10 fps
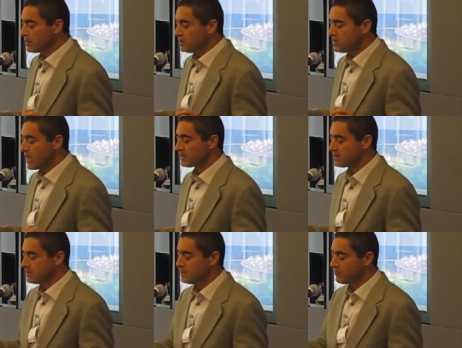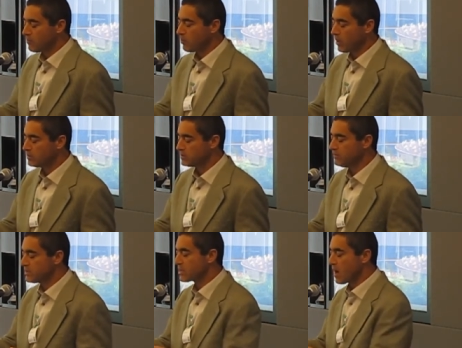test different parts of
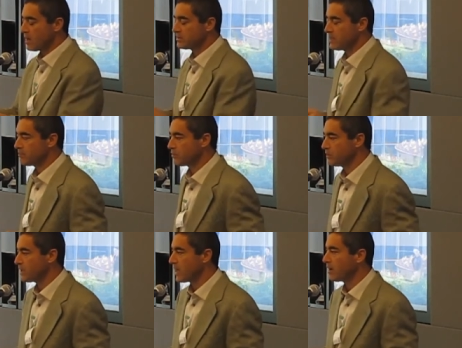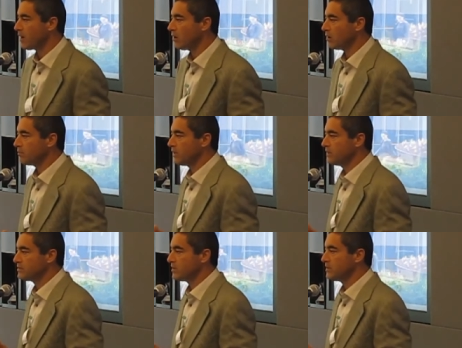this concept, which I call
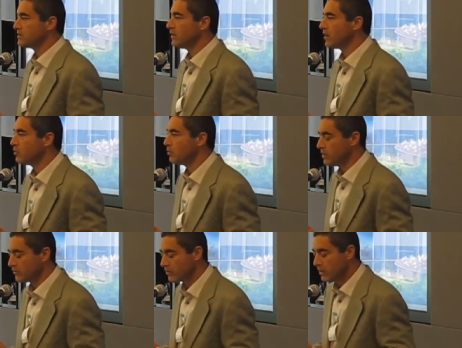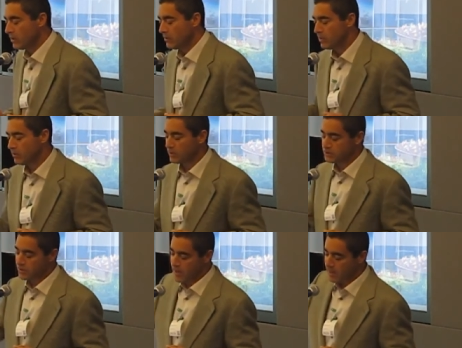planes, trains, and automobiles. But
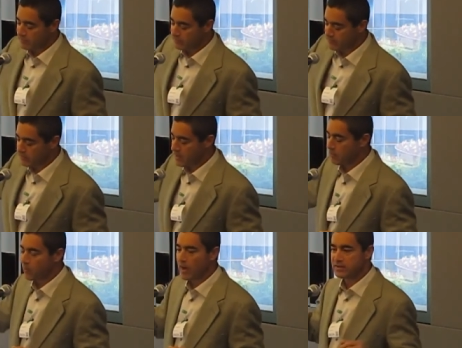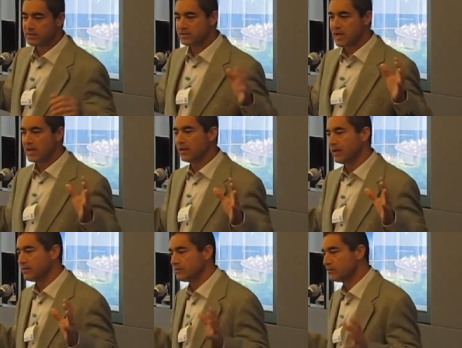what you have in the upper right is a
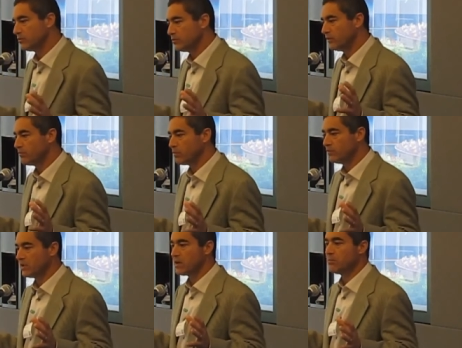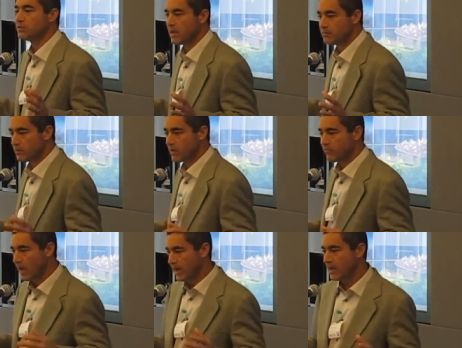satellite. We've proven a couple times by
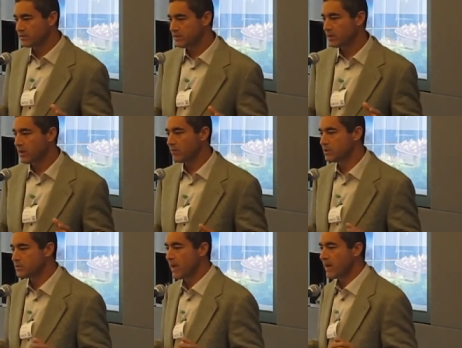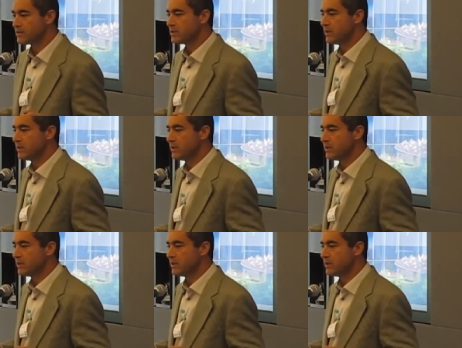flying out to the garbage patch